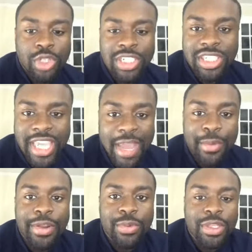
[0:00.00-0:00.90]
So I just came
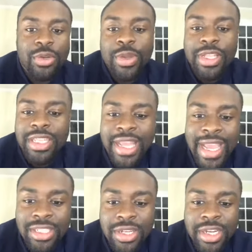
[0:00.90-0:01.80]
over here really quickly to
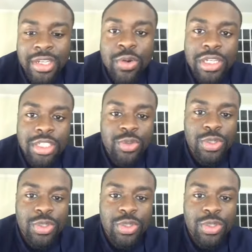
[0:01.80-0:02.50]
answer any questions